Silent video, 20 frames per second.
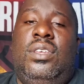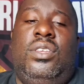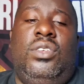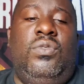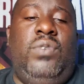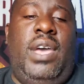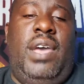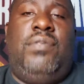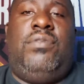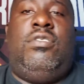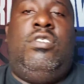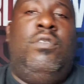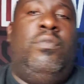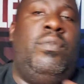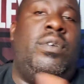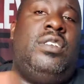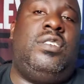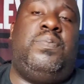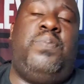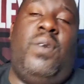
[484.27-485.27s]
You have too
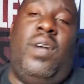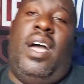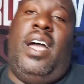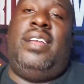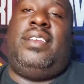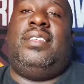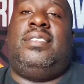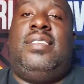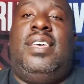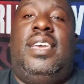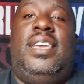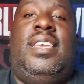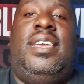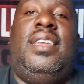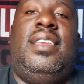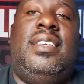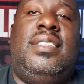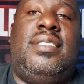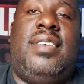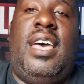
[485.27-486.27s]
much pride to take
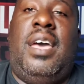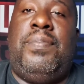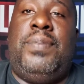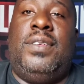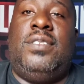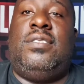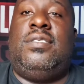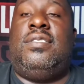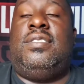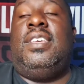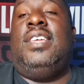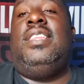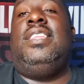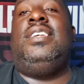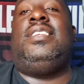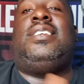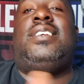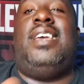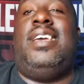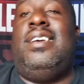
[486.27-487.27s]
any type of
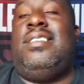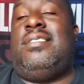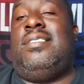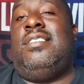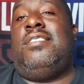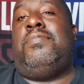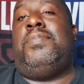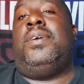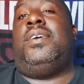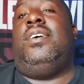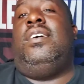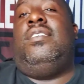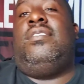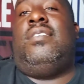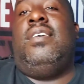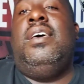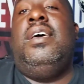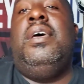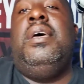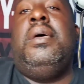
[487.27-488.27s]
silly chances
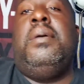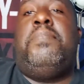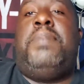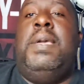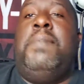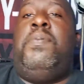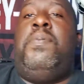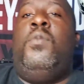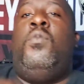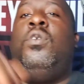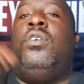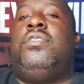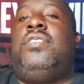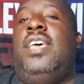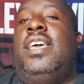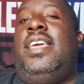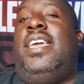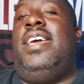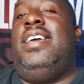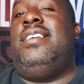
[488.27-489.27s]
because people will
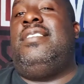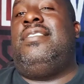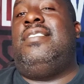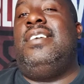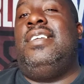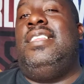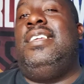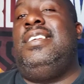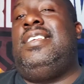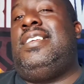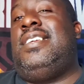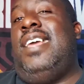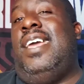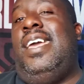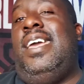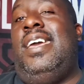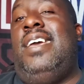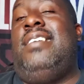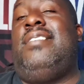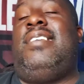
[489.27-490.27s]
take a silly
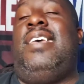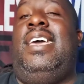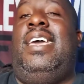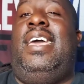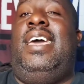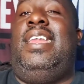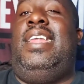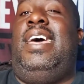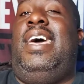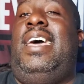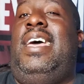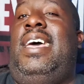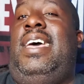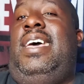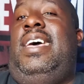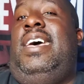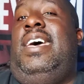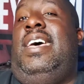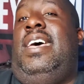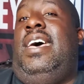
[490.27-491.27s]
chance,
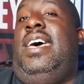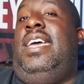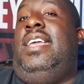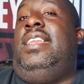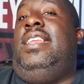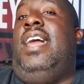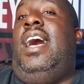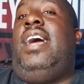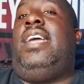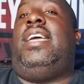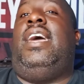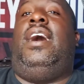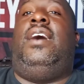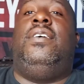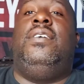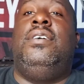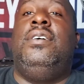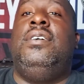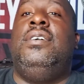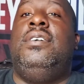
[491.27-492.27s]
a
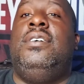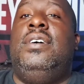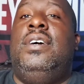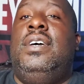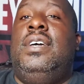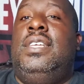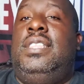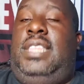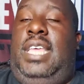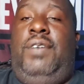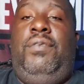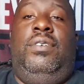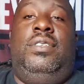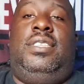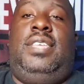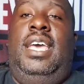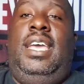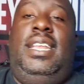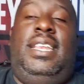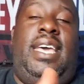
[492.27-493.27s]
knockout. They will
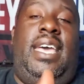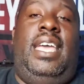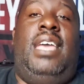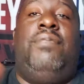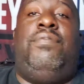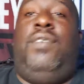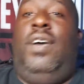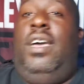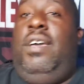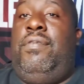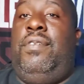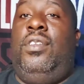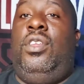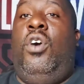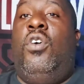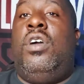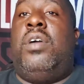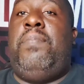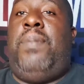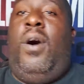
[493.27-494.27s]
take that if
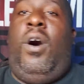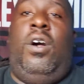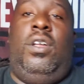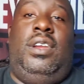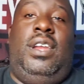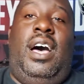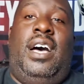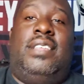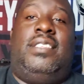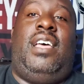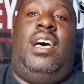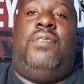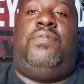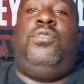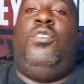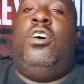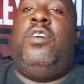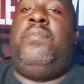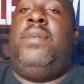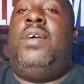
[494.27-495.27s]
Logan Paul knocks out
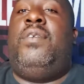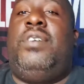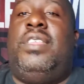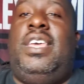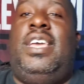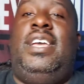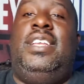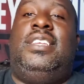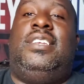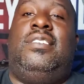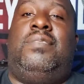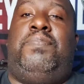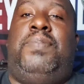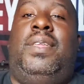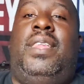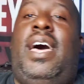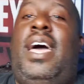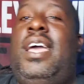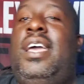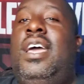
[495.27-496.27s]
Floyd Mayweather and just
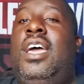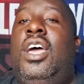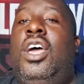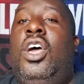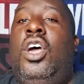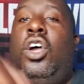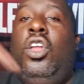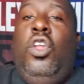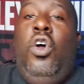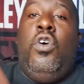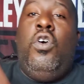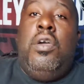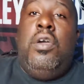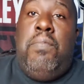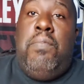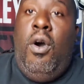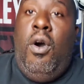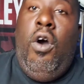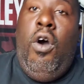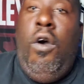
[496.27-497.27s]
be like,
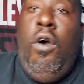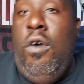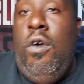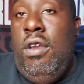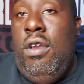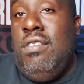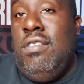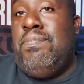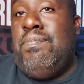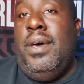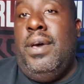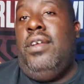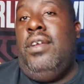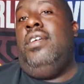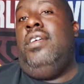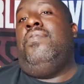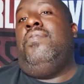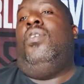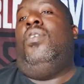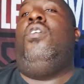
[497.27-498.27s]
Logan Paul is better
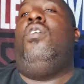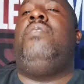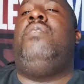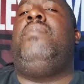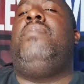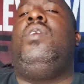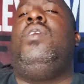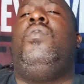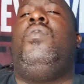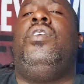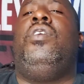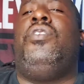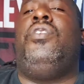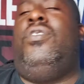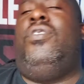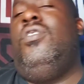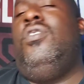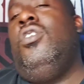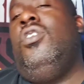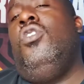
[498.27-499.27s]
than Floyd
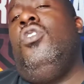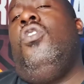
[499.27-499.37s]
Mayweather.